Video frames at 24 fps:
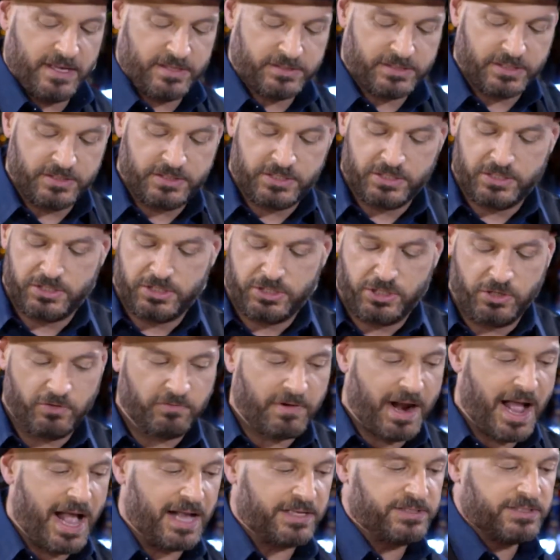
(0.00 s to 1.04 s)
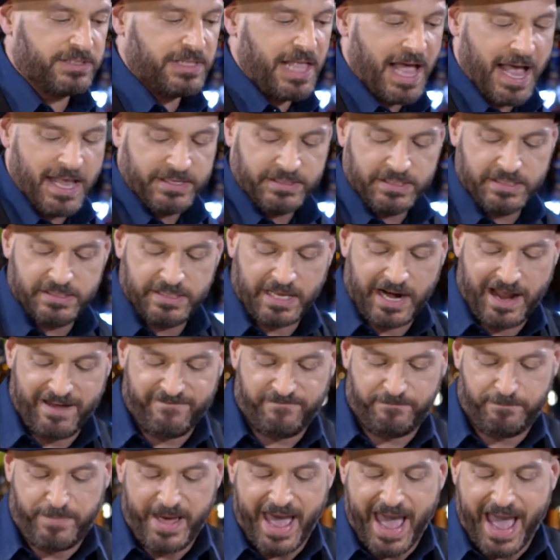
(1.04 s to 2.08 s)
this into two rocks glasses that
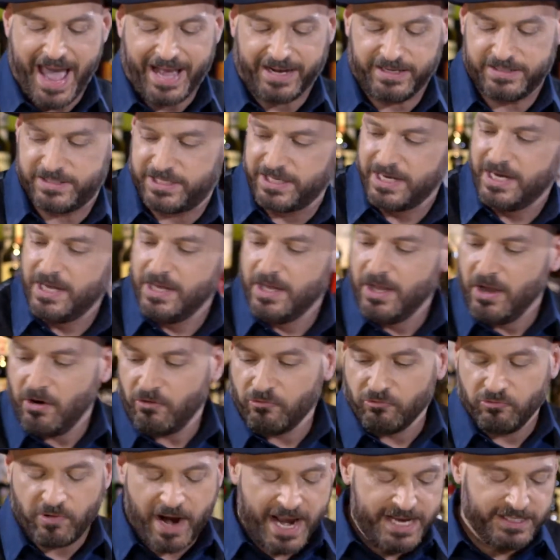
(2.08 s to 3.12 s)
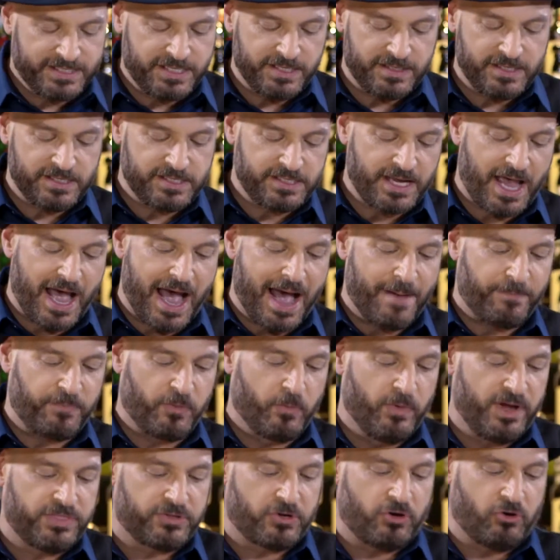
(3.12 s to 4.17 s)
I've packed right to the top
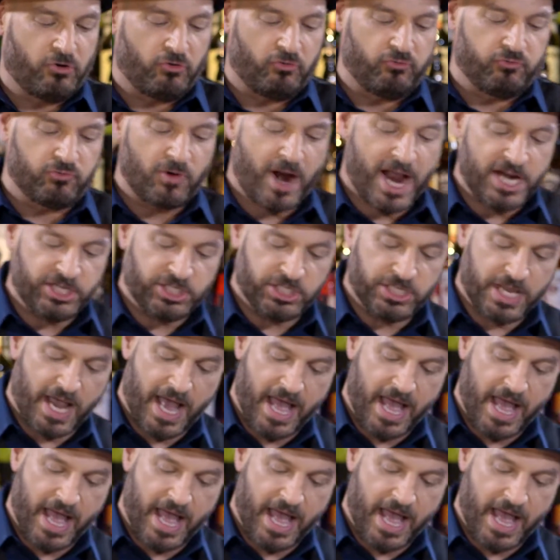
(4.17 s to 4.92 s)
with crushed